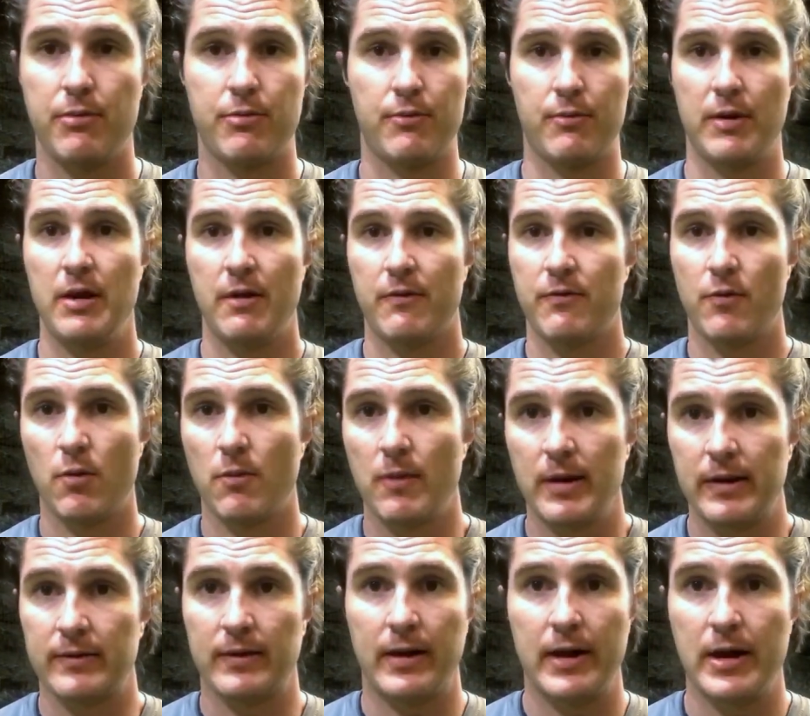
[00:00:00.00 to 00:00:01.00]
3 or 4
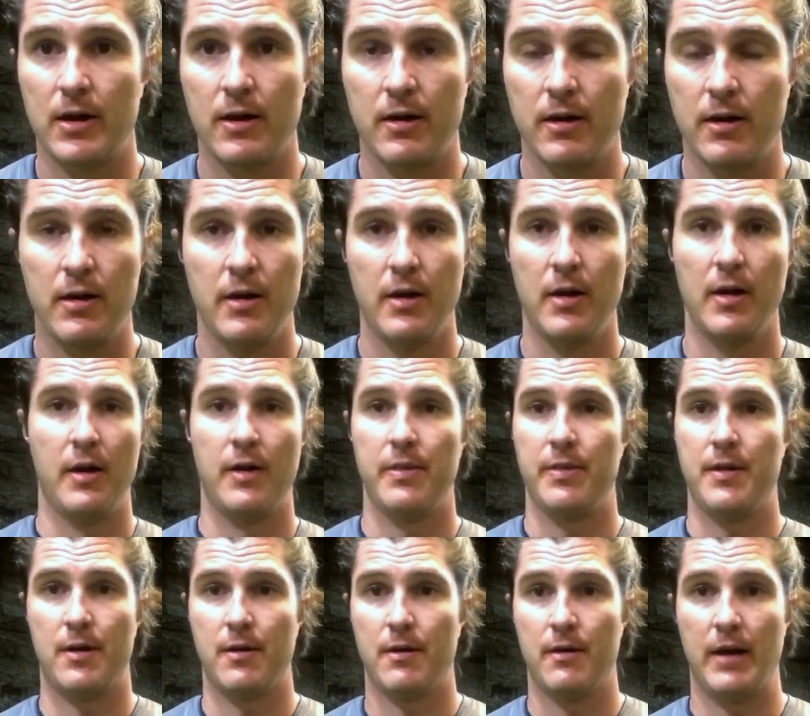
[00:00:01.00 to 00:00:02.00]
weeks later,
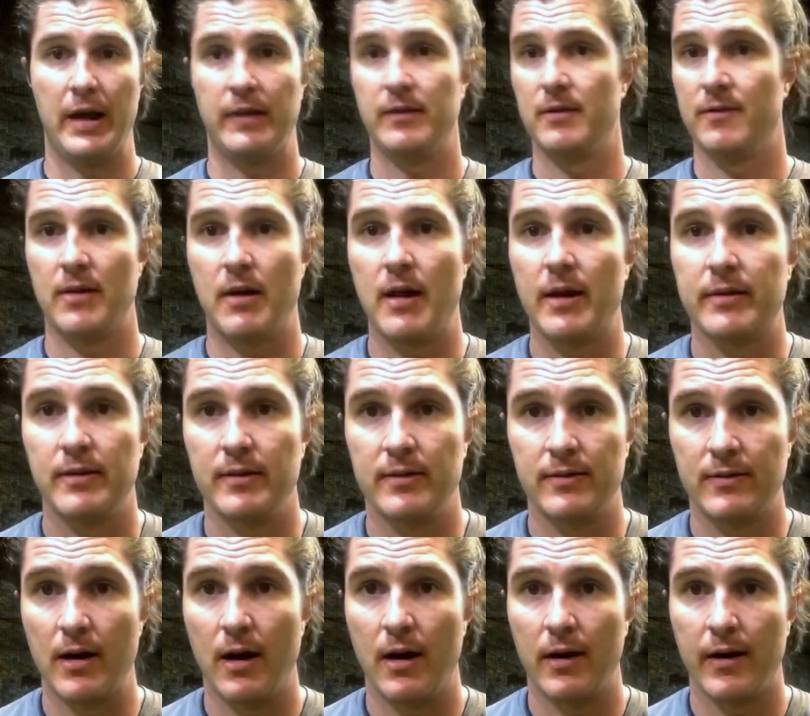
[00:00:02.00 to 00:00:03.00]
their exit velocities
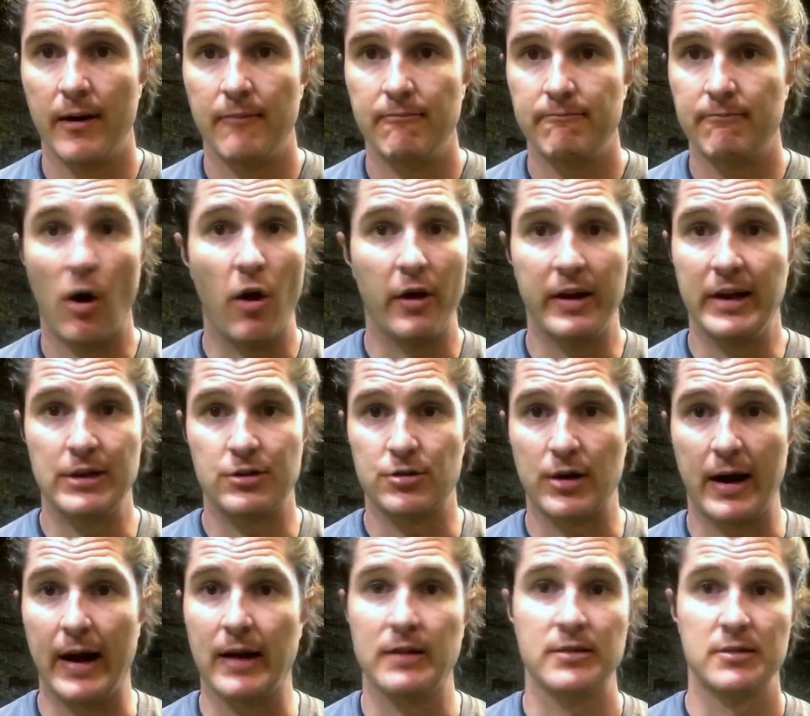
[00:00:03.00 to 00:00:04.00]
have gone up on hit
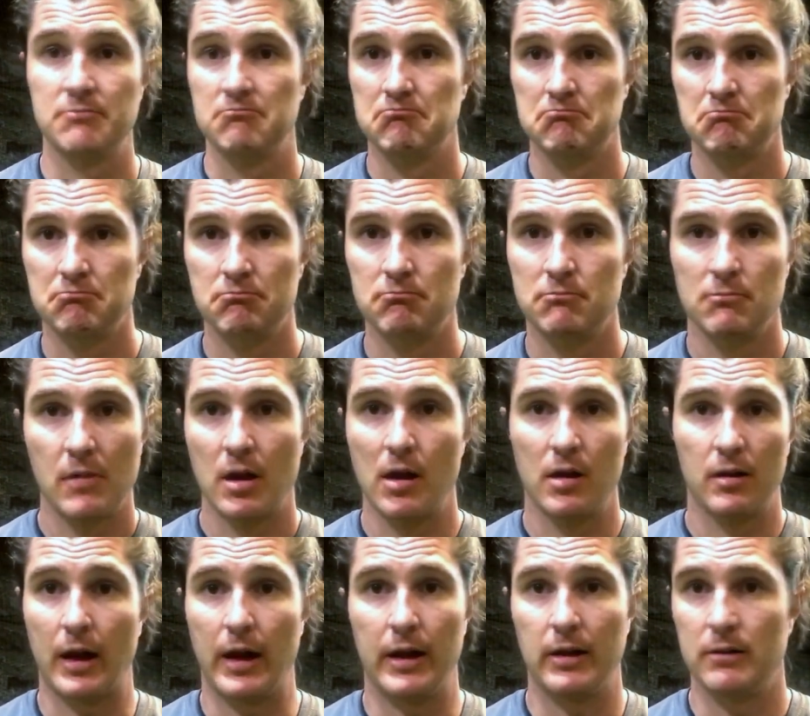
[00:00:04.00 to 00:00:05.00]
tracks.
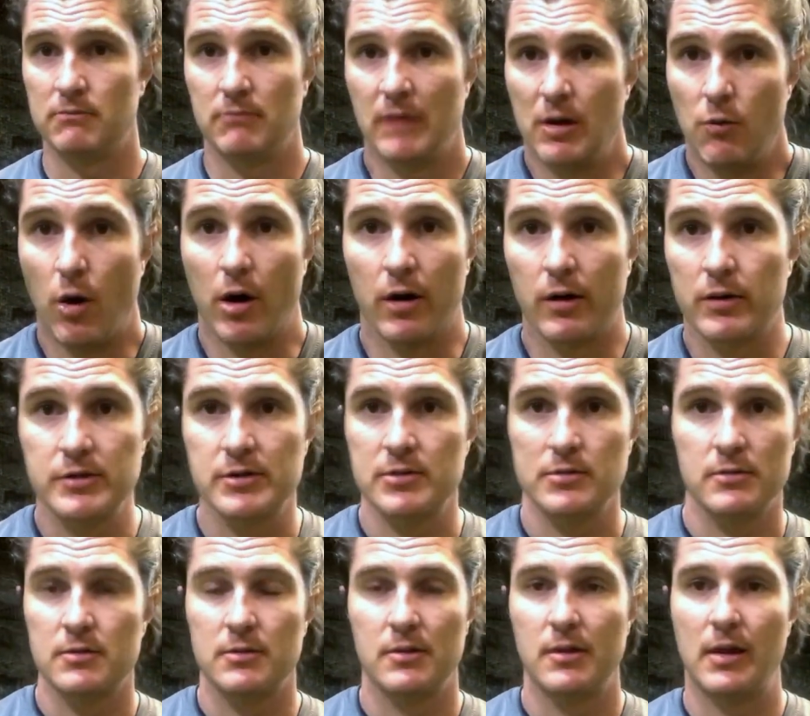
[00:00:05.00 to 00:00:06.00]
Like, it works.
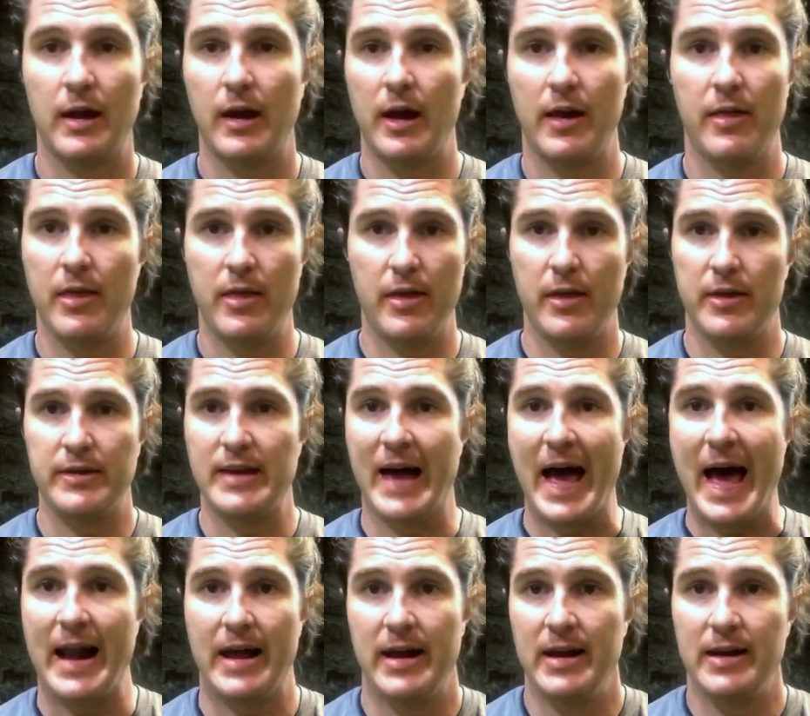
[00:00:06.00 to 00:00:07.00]
The
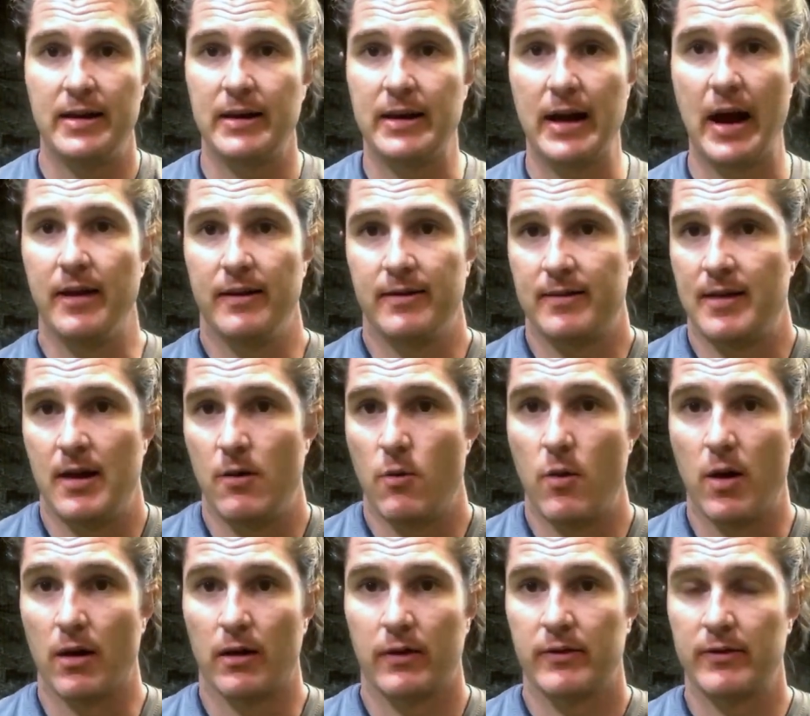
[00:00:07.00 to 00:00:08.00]
data indicates that it
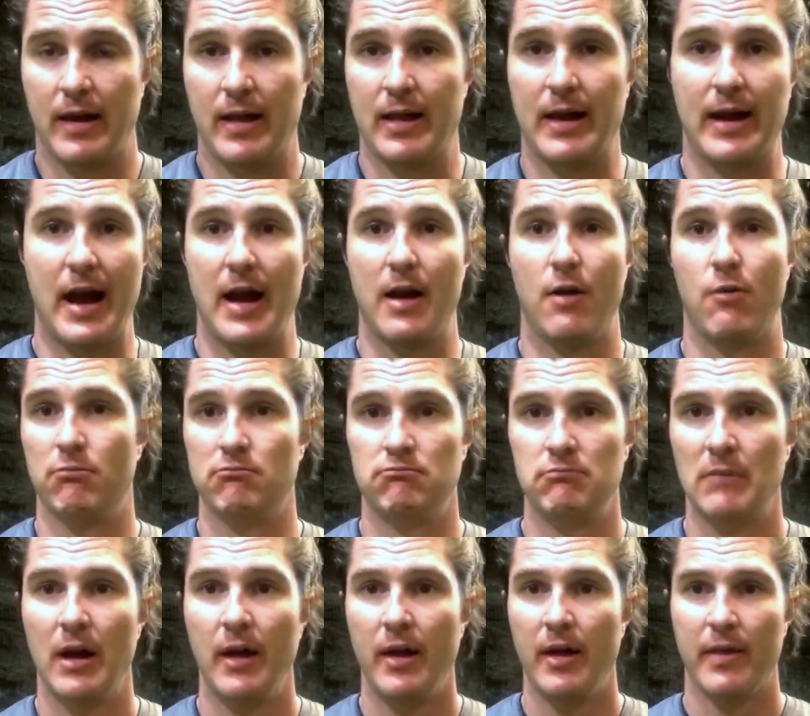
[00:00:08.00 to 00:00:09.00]
works.
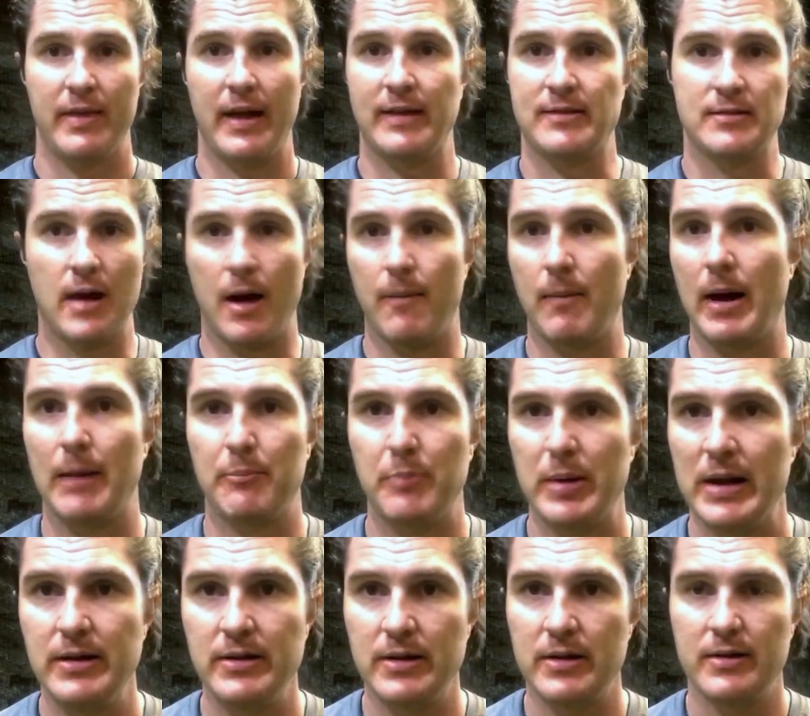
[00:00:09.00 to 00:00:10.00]
That's not my
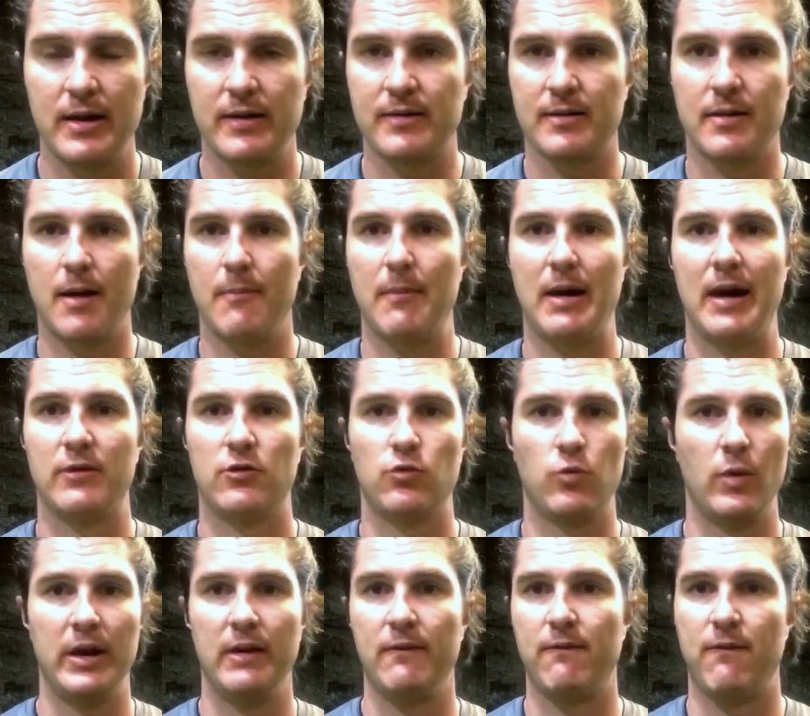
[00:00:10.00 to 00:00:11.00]
opinion. That's not my
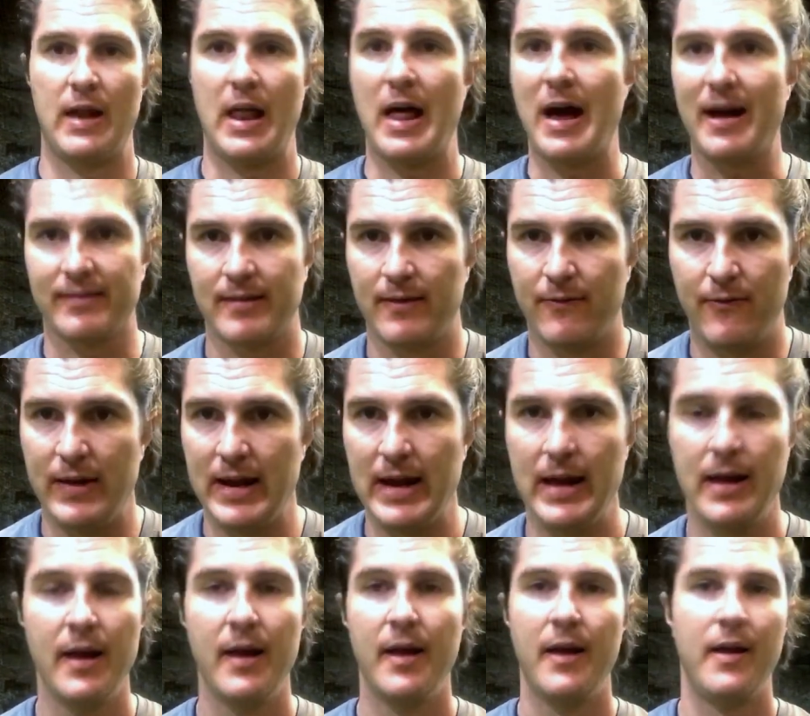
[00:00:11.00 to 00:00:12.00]
swing
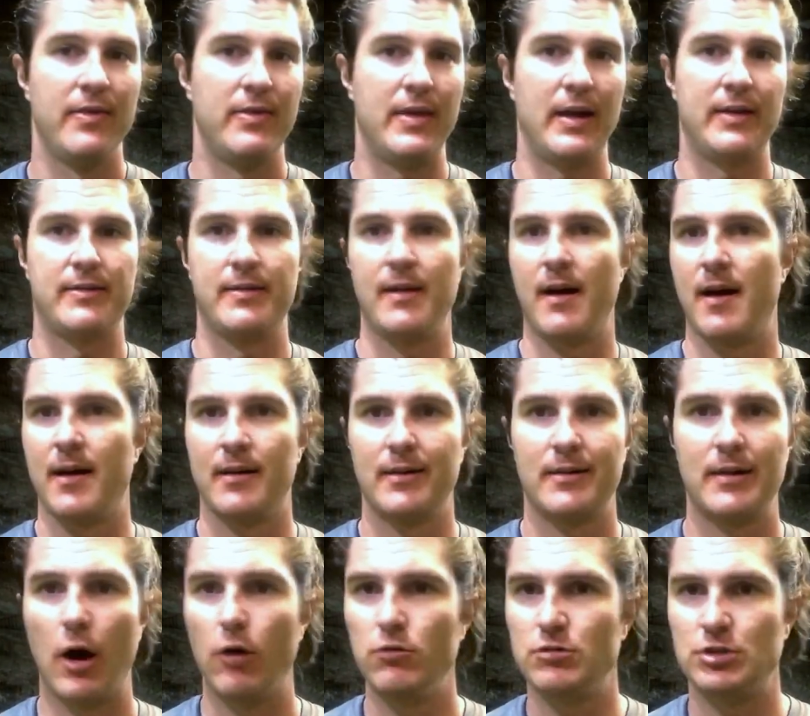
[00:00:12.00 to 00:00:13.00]
philosophy. That's
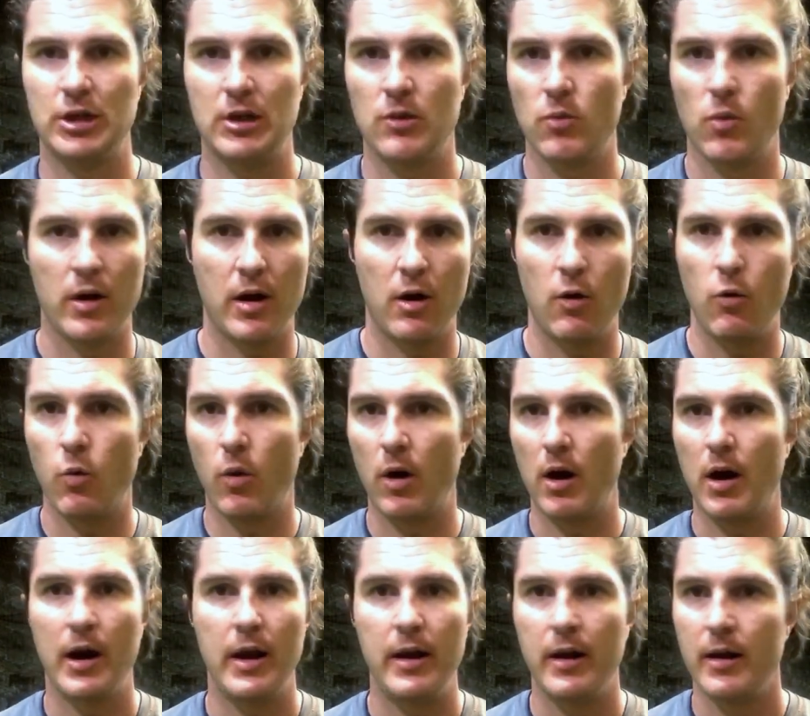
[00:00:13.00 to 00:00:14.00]
not coaching
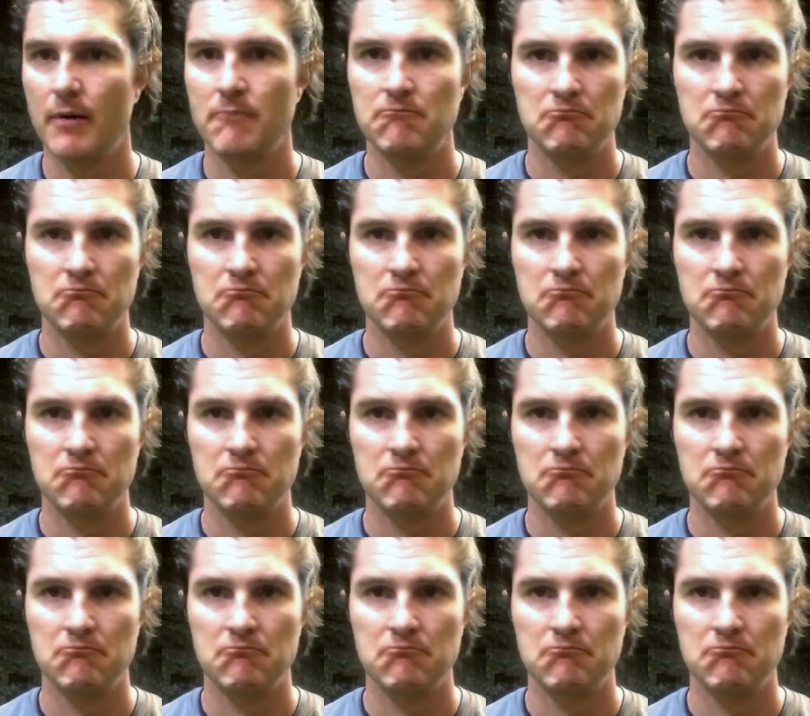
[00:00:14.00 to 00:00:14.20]
101.